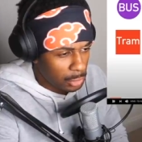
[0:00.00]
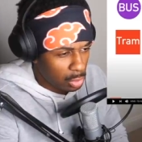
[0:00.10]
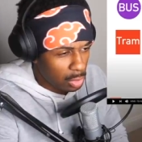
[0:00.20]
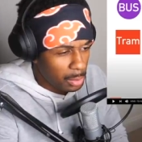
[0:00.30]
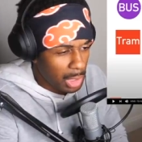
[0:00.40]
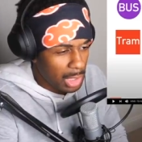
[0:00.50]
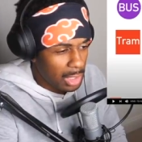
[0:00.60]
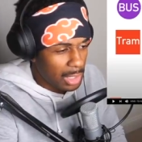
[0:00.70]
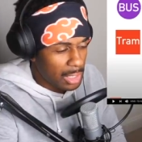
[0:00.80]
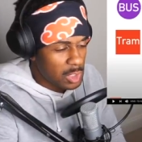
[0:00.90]
U-Bahn
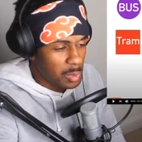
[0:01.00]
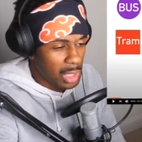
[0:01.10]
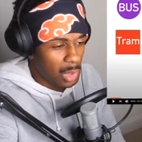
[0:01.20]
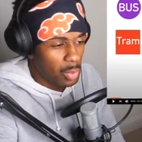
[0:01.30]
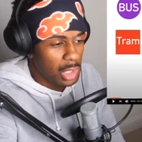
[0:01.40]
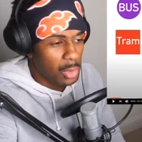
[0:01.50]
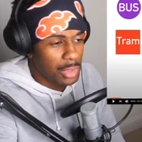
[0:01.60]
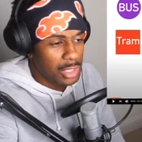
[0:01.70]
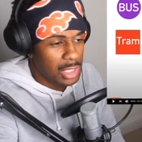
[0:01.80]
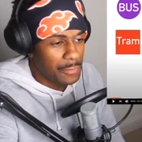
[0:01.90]
and S-Bahn. I wonder what
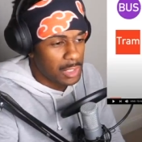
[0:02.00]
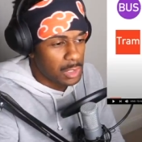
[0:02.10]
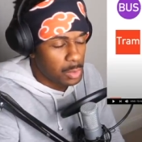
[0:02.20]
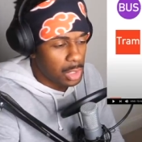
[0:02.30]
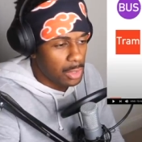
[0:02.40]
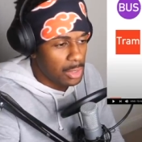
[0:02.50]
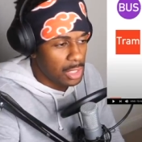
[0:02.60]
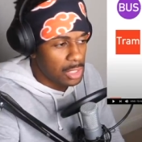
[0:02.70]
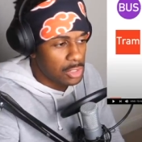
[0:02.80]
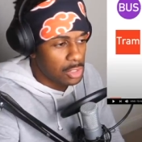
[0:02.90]
the difference between
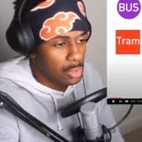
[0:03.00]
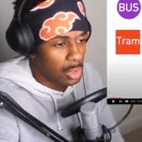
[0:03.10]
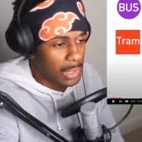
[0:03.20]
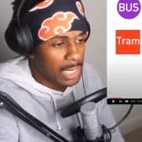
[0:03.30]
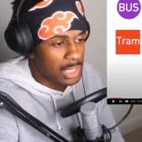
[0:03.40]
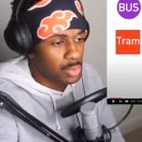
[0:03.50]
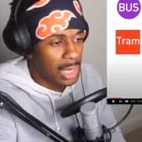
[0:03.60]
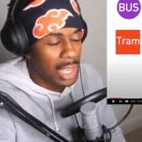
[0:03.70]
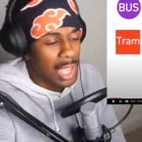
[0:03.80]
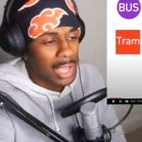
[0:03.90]
these two are. That's
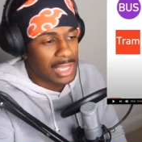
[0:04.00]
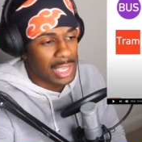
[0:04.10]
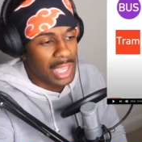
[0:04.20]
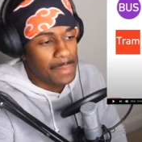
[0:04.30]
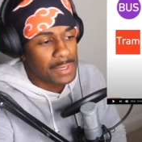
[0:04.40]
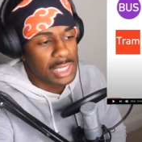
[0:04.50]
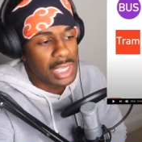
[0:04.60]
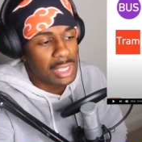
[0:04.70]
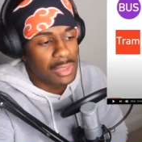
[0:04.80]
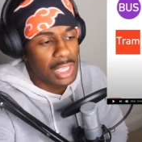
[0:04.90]
what because I kept
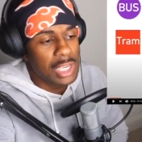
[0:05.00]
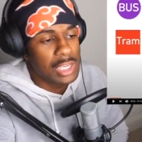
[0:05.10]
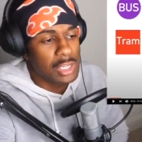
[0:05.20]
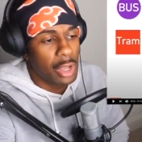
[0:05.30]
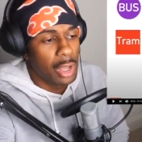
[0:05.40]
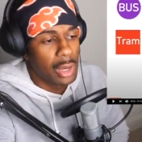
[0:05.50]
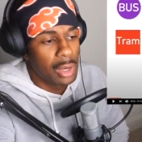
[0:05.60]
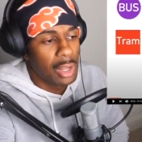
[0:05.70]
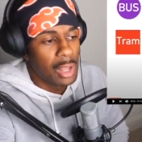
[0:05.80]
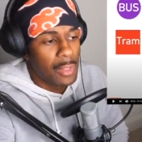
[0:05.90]
seeing these
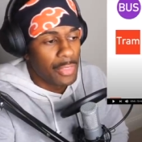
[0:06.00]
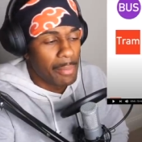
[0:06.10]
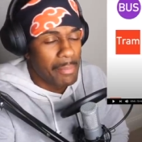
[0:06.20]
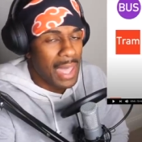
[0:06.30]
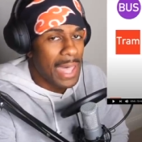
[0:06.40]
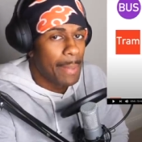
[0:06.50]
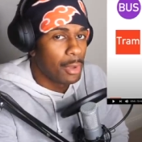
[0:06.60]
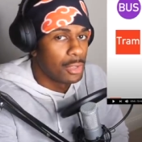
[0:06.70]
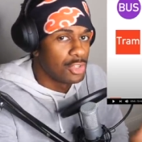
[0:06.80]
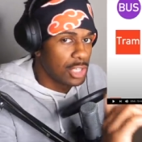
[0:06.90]
on the map
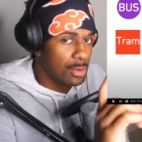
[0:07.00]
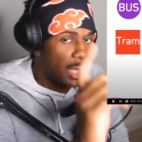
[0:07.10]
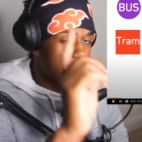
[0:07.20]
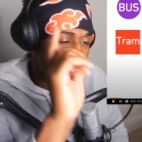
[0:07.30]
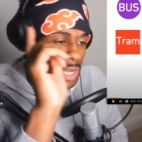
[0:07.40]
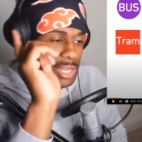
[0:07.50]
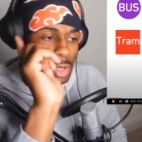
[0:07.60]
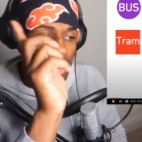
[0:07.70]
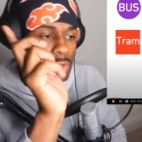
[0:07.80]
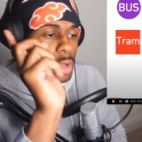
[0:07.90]
on GeoGuessr. I
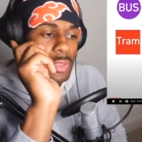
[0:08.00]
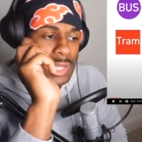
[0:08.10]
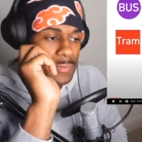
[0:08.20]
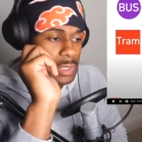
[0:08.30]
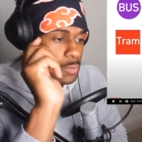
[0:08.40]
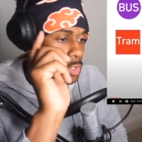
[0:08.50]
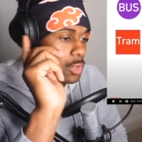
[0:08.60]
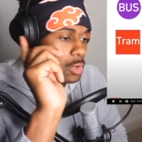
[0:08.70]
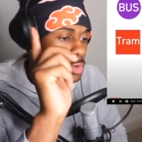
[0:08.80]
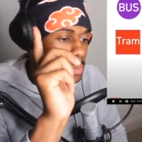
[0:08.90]
don't know the difference between
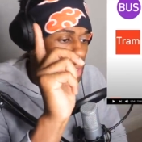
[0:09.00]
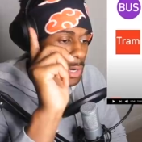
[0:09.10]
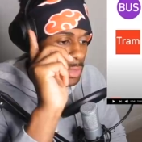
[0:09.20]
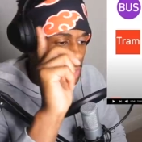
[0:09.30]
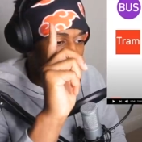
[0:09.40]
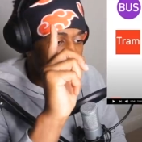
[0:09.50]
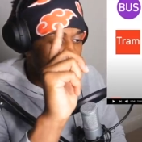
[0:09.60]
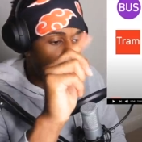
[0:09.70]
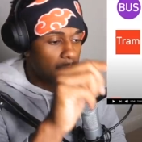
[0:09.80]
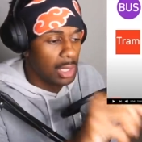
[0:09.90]
the U-Bahn and the S-Bahn.